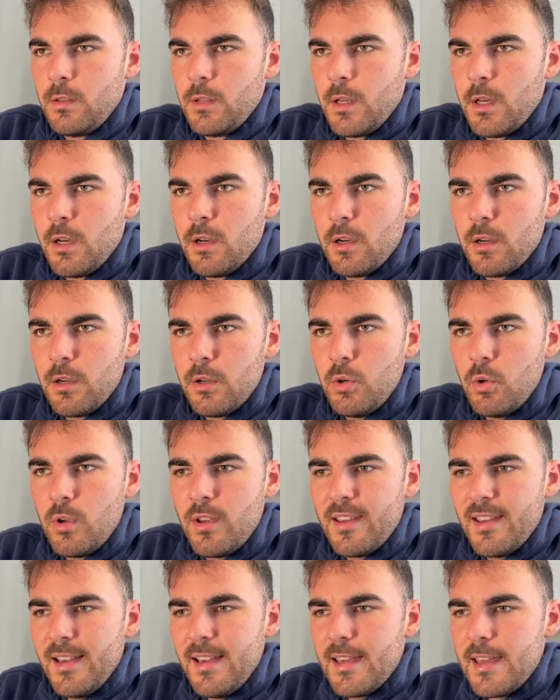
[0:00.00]

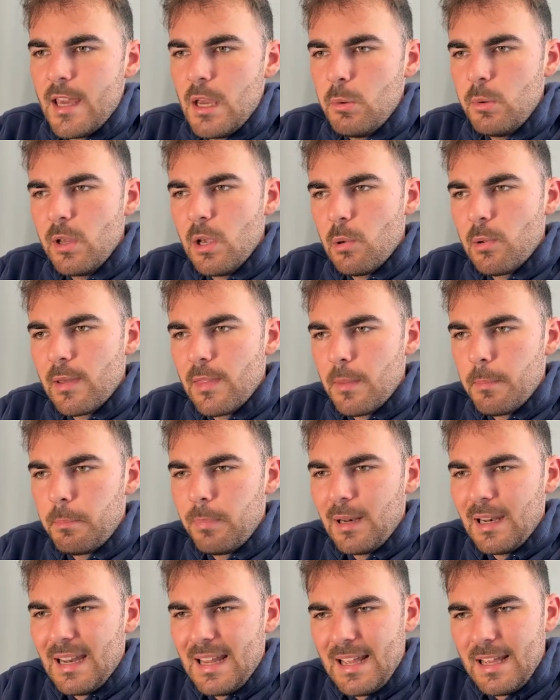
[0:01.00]
Okay, here we go. We get the
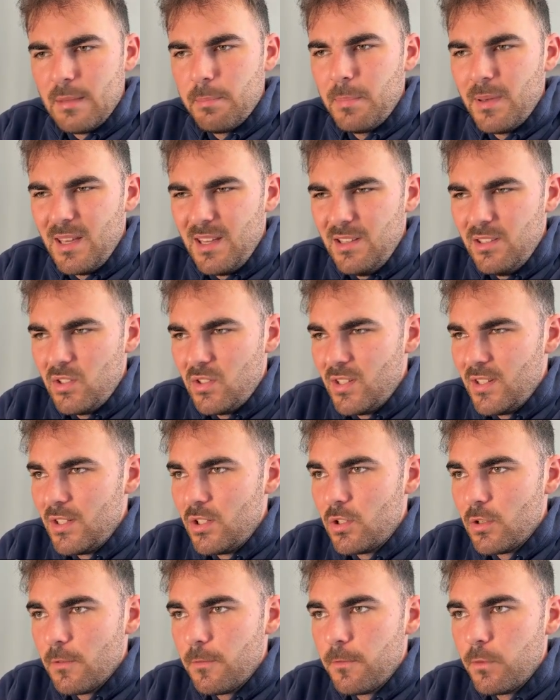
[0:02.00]
black
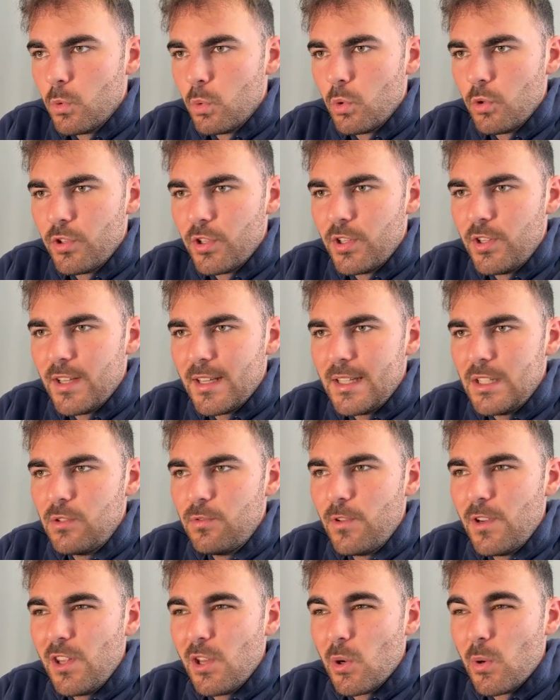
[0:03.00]
pieces for today's
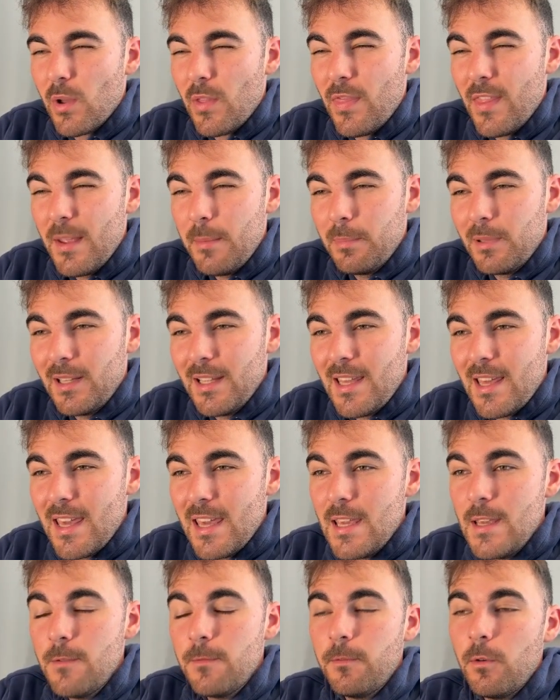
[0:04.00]
video, and they play
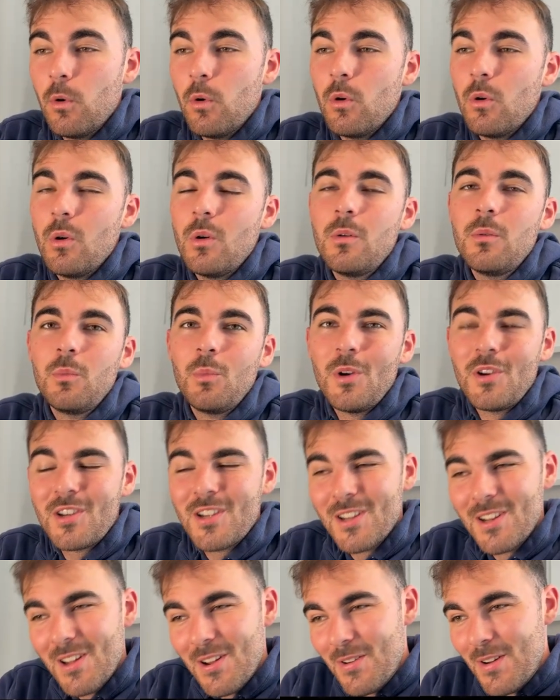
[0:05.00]
e4, which
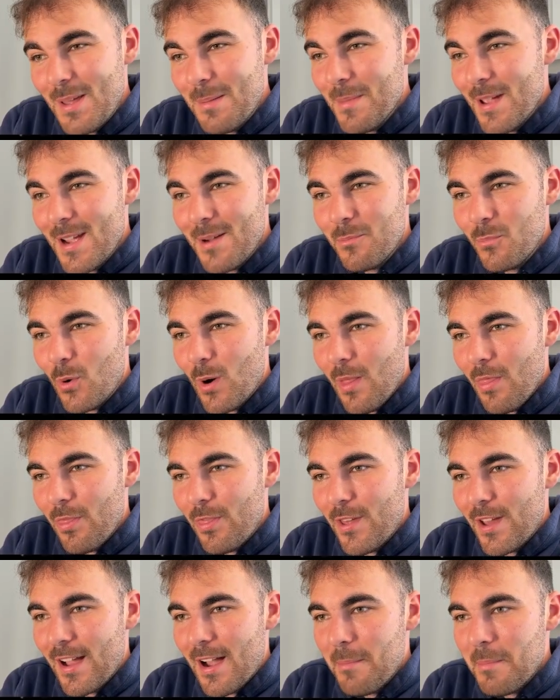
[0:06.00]
can only mean one
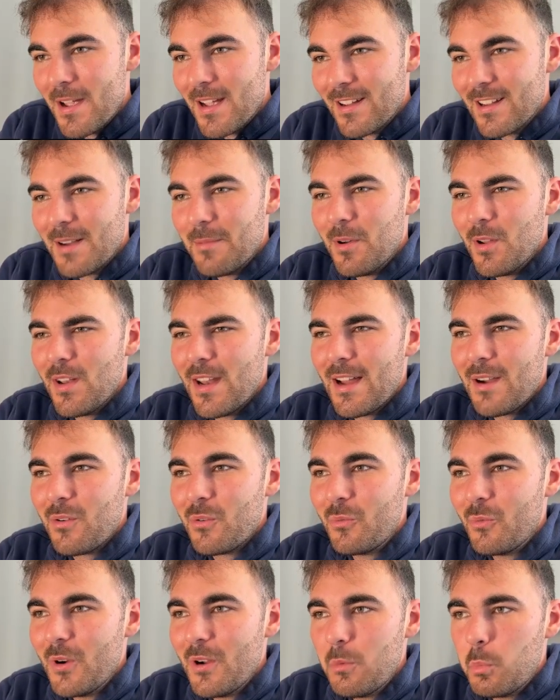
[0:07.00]
thing. I mean, come on now.
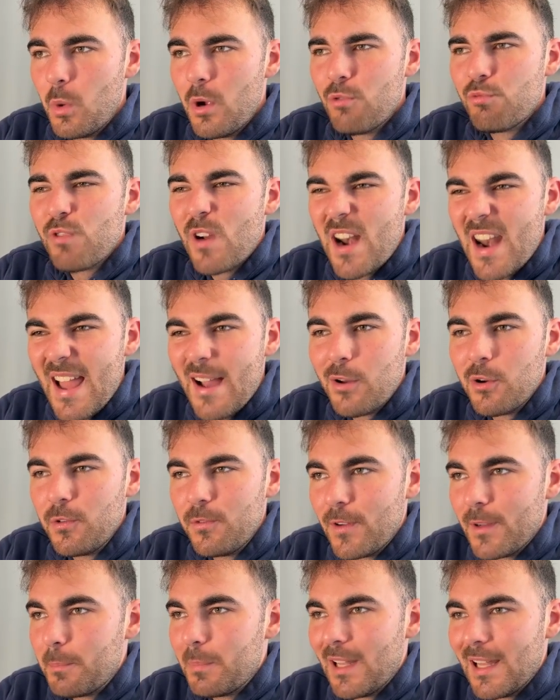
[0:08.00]
We're renowned
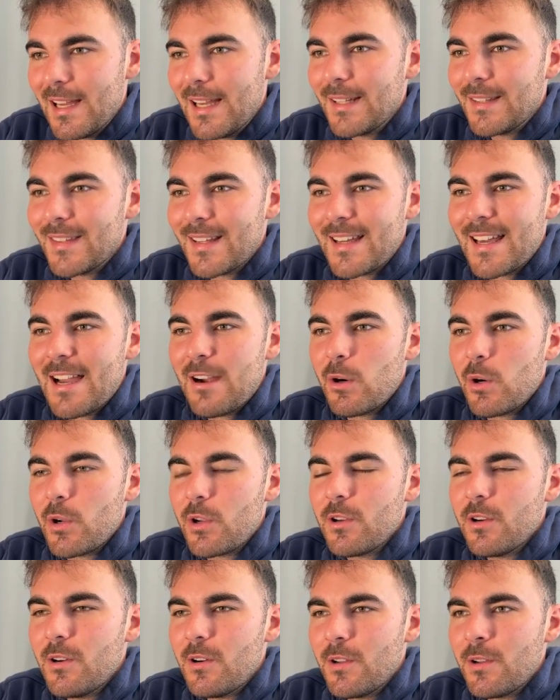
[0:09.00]
for playing the Caro
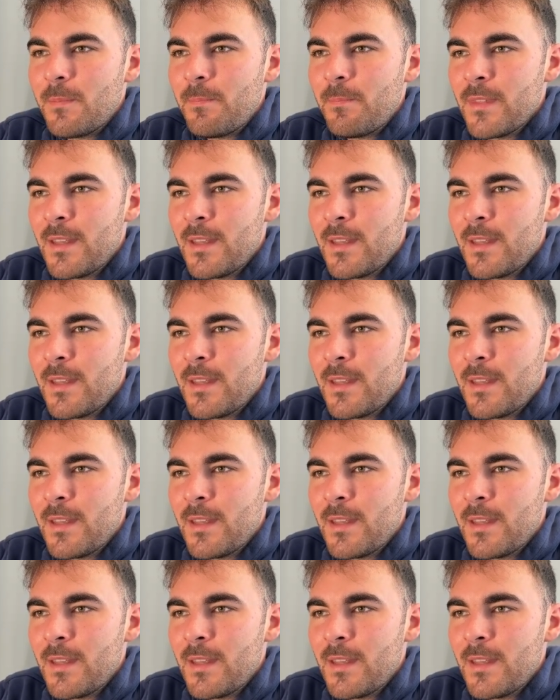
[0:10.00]
Kann.